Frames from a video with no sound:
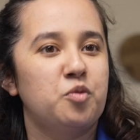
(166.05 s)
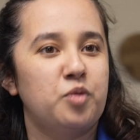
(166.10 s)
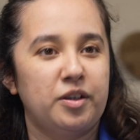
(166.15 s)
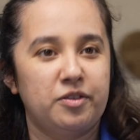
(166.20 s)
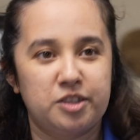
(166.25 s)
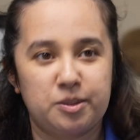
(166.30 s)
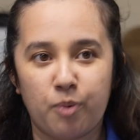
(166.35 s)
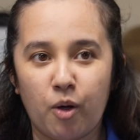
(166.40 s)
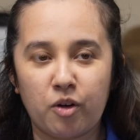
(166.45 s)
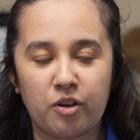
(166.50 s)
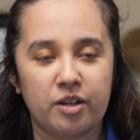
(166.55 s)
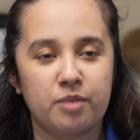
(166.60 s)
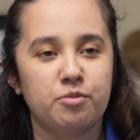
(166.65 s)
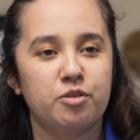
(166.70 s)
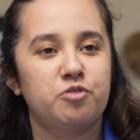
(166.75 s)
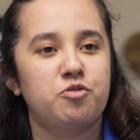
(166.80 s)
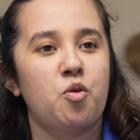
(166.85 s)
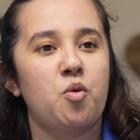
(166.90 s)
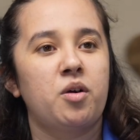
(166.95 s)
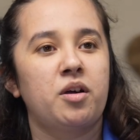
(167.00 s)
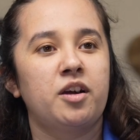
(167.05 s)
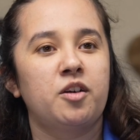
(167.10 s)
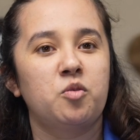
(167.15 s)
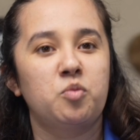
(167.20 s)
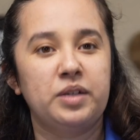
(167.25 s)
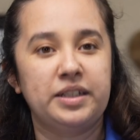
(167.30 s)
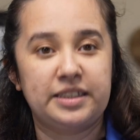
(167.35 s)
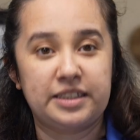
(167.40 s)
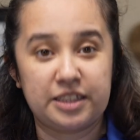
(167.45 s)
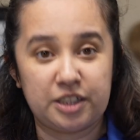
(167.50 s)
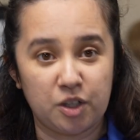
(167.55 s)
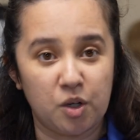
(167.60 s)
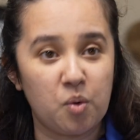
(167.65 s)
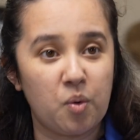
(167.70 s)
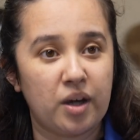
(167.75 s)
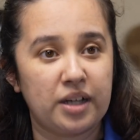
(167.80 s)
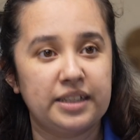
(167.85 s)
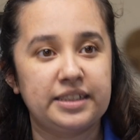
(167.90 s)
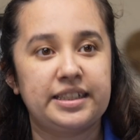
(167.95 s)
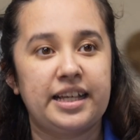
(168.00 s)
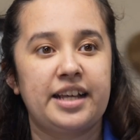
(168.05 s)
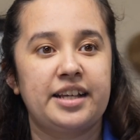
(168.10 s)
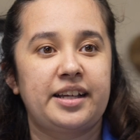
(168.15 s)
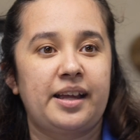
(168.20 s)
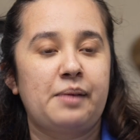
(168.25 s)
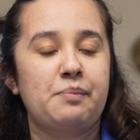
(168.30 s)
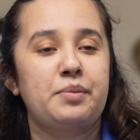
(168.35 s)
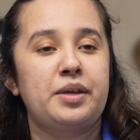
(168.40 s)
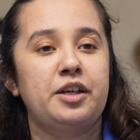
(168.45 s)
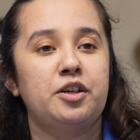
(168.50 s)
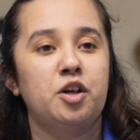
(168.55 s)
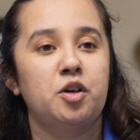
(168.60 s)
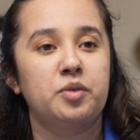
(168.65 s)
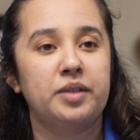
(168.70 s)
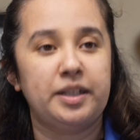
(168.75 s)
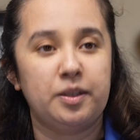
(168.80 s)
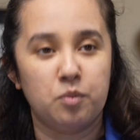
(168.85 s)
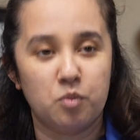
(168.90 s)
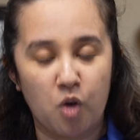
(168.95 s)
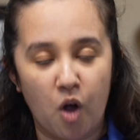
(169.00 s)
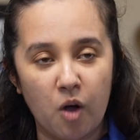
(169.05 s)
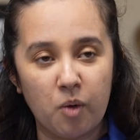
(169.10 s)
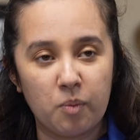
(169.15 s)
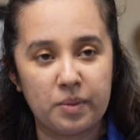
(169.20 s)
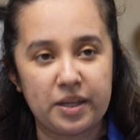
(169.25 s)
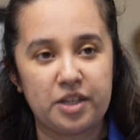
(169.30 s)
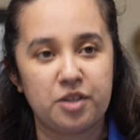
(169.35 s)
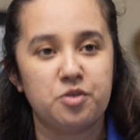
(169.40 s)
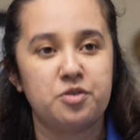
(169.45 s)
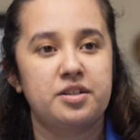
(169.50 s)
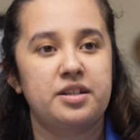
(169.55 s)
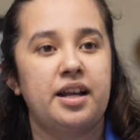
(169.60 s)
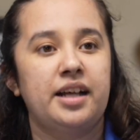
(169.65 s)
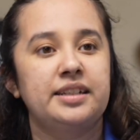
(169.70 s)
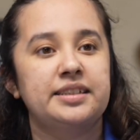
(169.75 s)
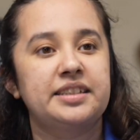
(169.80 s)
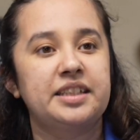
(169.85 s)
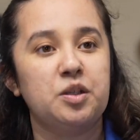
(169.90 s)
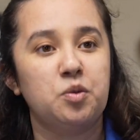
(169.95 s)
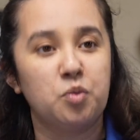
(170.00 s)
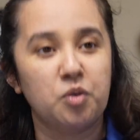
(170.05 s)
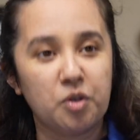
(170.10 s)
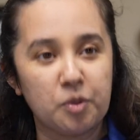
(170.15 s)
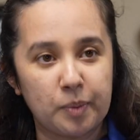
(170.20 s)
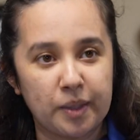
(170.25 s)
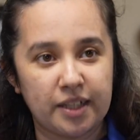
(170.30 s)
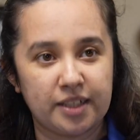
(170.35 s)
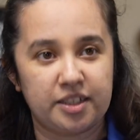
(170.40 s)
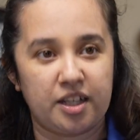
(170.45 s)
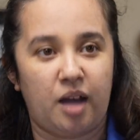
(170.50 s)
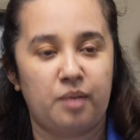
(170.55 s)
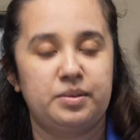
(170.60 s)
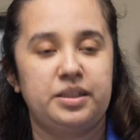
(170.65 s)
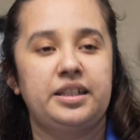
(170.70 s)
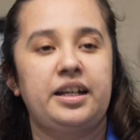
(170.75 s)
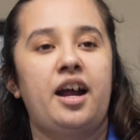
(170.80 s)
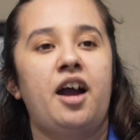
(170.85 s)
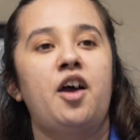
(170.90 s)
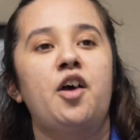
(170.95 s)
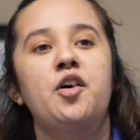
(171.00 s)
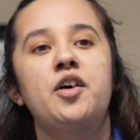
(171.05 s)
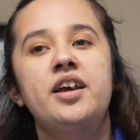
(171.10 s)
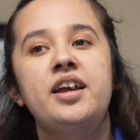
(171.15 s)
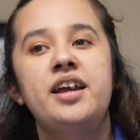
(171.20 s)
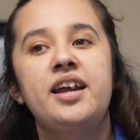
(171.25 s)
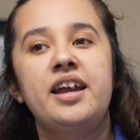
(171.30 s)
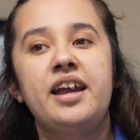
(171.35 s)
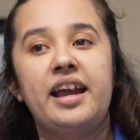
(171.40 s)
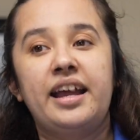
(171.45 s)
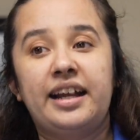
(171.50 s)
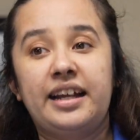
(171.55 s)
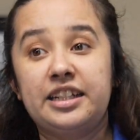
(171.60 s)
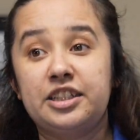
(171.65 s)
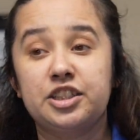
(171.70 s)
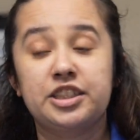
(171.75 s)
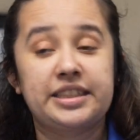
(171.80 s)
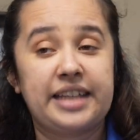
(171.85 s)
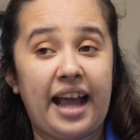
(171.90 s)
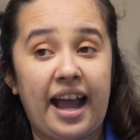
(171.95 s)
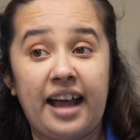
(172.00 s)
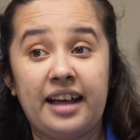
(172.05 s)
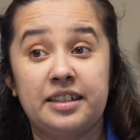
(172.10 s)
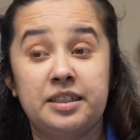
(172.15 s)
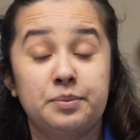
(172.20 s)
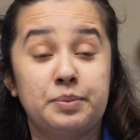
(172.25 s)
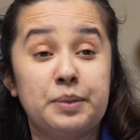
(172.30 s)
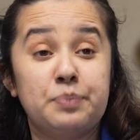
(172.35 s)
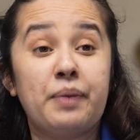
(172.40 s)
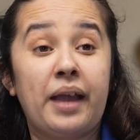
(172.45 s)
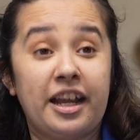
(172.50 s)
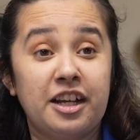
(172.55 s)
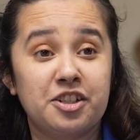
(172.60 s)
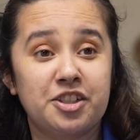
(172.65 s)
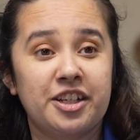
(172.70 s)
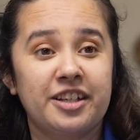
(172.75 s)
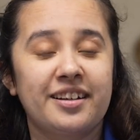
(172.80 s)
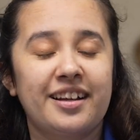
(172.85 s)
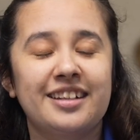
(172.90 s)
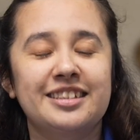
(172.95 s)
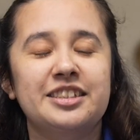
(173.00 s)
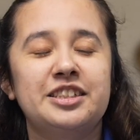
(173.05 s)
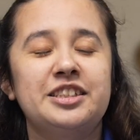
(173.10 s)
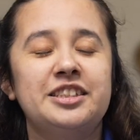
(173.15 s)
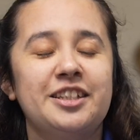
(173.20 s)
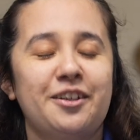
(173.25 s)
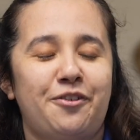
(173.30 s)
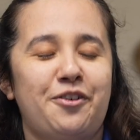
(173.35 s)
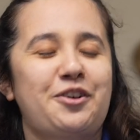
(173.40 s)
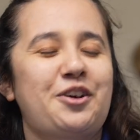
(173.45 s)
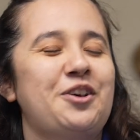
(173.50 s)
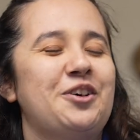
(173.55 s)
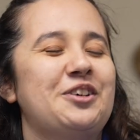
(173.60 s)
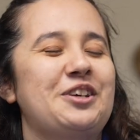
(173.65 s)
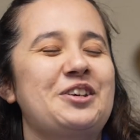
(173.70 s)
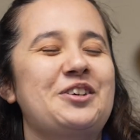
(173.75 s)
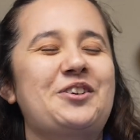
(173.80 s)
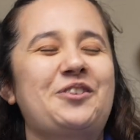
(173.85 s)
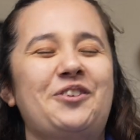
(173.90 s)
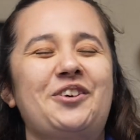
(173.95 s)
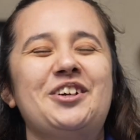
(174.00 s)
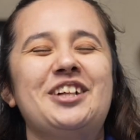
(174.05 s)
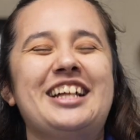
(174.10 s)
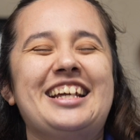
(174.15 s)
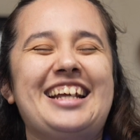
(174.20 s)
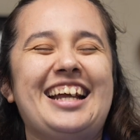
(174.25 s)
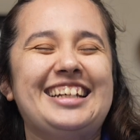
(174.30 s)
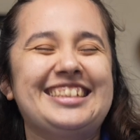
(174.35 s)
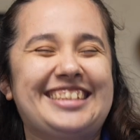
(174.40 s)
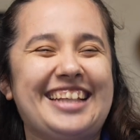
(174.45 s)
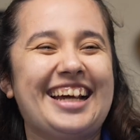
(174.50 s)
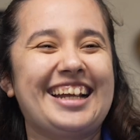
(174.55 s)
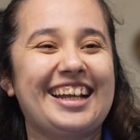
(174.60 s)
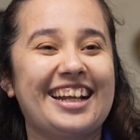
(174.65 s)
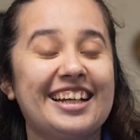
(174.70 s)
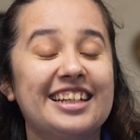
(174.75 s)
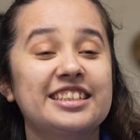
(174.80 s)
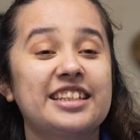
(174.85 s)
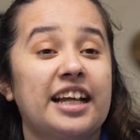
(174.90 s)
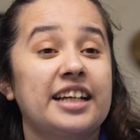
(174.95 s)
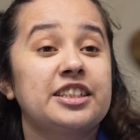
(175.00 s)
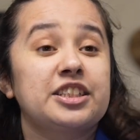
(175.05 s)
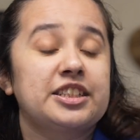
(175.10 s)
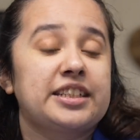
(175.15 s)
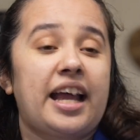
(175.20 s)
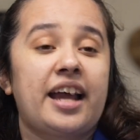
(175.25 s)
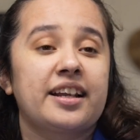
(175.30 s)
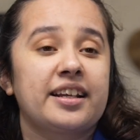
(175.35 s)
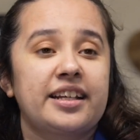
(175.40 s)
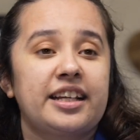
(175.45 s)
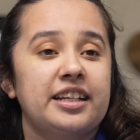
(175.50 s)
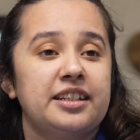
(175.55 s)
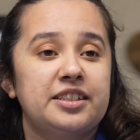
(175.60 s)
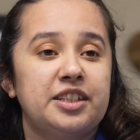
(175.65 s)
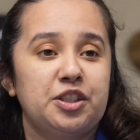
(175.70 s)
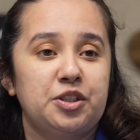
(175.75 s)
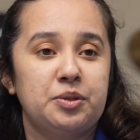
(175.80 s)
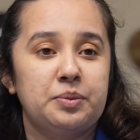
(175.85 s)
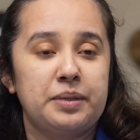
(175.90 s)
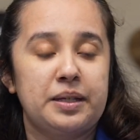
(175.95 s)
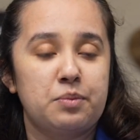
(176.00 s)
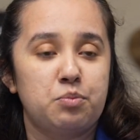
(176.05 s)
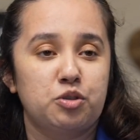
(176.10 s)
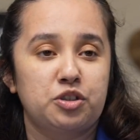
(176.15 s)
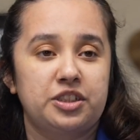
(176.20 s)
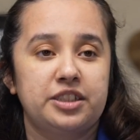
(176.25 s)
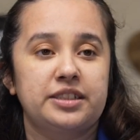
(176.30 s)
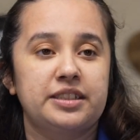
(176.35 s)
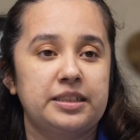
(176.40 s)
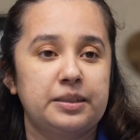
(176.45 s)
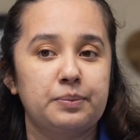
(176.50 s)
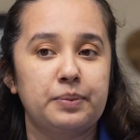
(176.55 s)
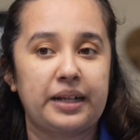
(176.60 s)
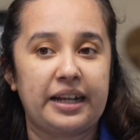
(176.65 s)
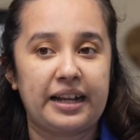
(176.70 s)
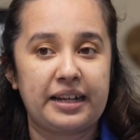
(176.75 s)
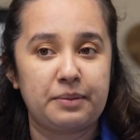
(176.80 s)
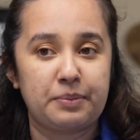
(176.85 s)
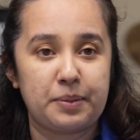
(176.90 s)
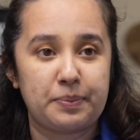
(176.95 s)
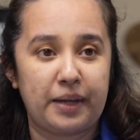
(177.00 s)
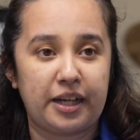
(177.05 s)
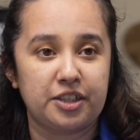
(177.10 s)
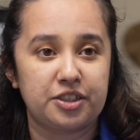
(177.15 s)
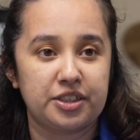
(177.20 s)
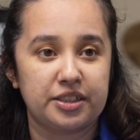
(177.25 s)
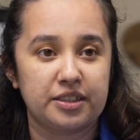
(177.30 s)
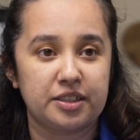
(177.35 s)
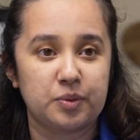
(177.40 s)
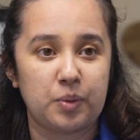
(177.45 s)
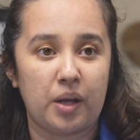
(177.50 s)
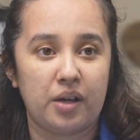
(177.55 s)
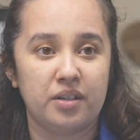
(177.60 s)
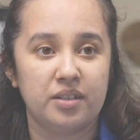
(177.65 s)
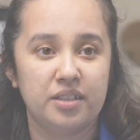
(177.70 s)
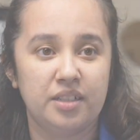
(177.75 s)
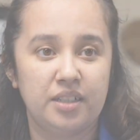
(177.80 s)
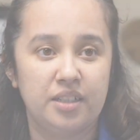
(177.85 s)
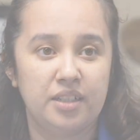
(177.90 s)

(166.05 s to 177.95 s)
We've spoken before. We still want to take Gambino. He won't be euthanized. He will be adopted out. And I just had to be patient, as difficult and grueling as that is. I just had to continue being persistent, but I had to be patient as well.